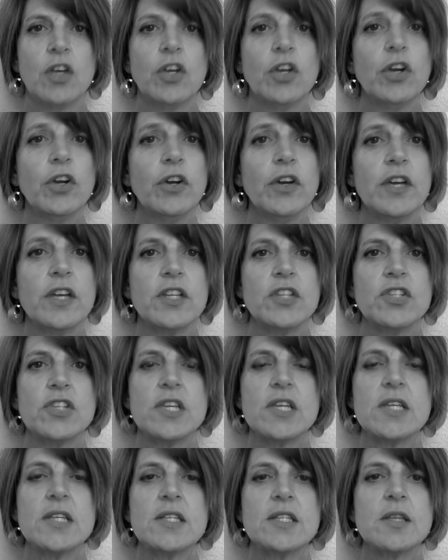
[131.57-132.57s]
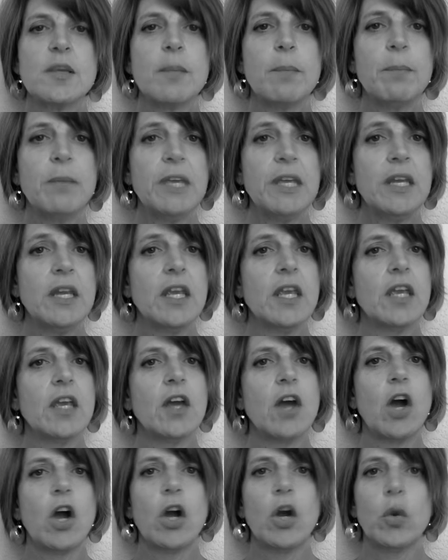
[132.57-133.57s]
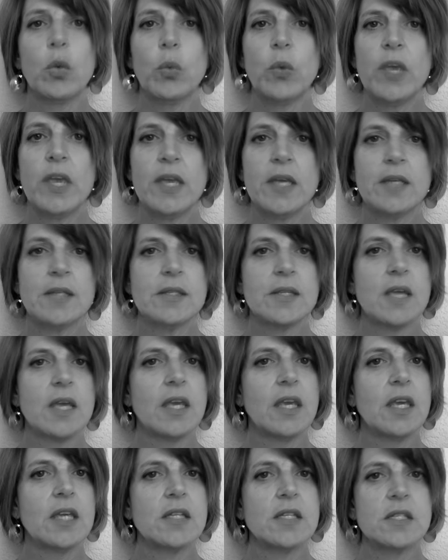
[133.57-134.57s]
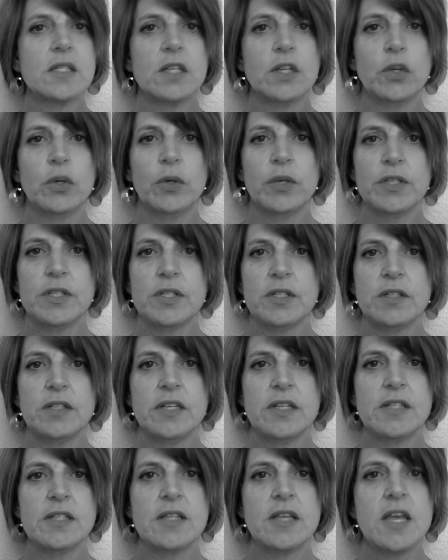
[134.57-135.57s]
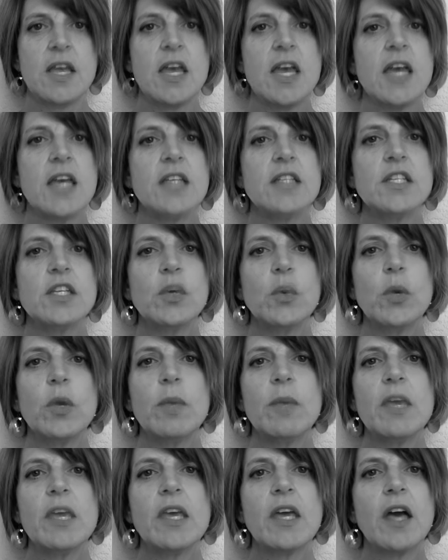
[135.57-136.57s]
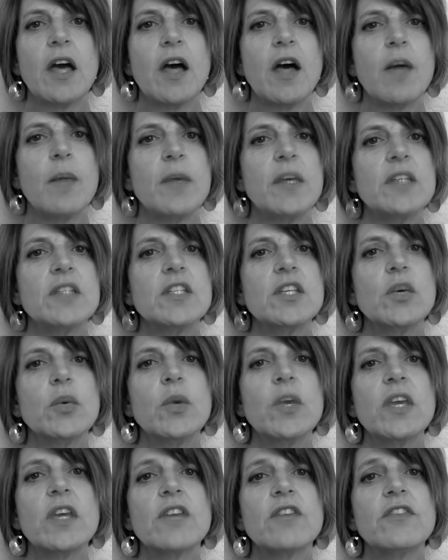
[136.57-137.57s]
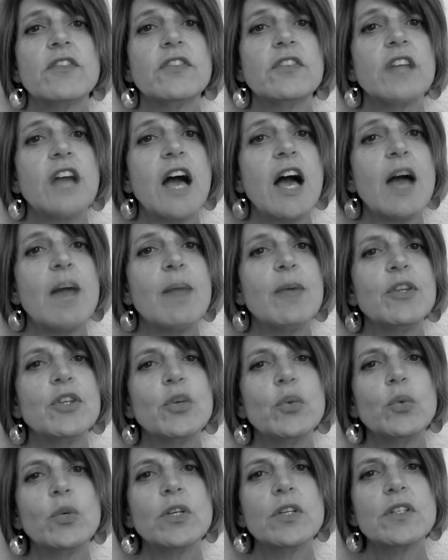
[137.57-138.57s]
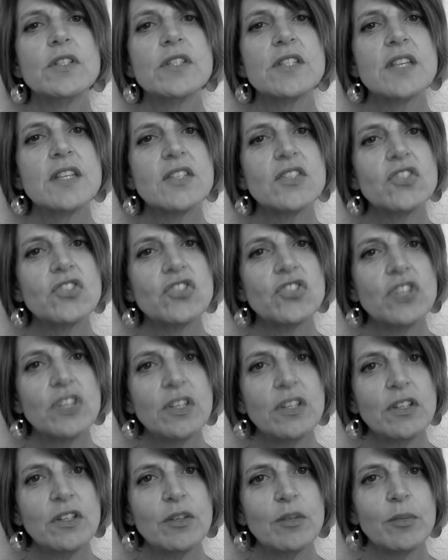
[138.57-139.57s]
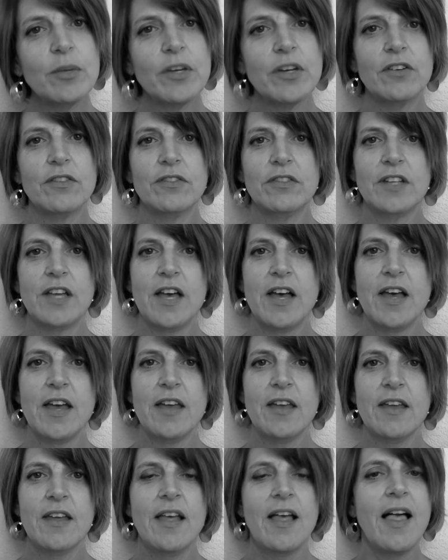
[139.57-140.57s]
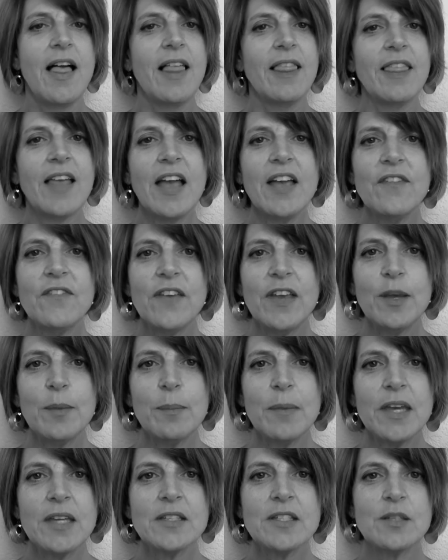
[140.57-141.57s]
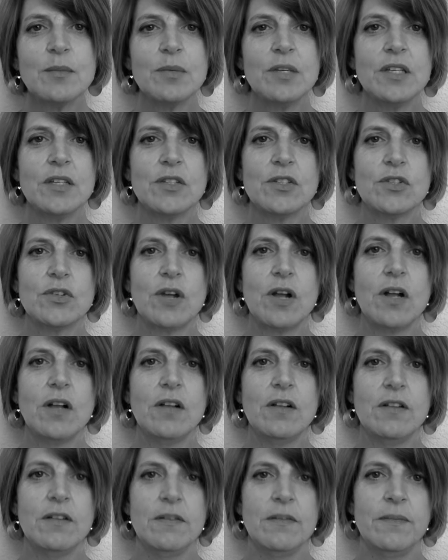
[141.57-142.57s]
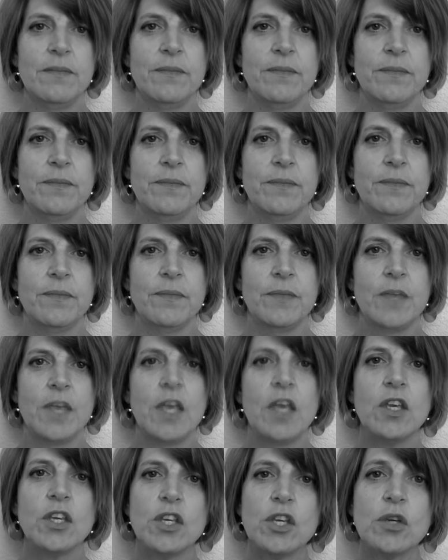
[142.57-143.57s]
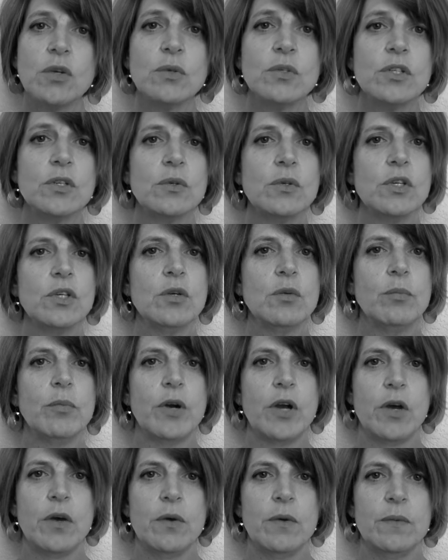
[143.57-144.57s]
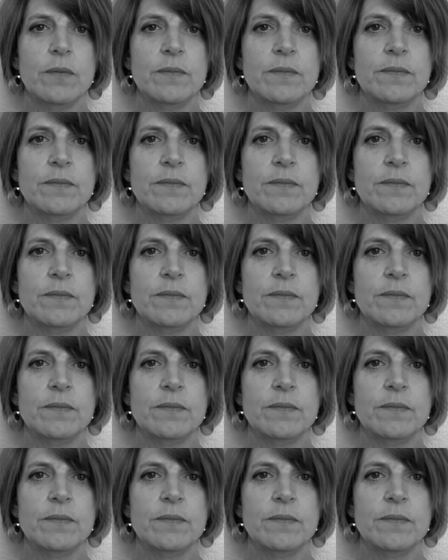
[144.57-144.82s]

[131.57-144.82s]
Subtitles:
Courage is beating our wings against the chrysalis until we can fly. But the world says, chill, butterfly. Life ain't meant to be a struggle. You do you, bro.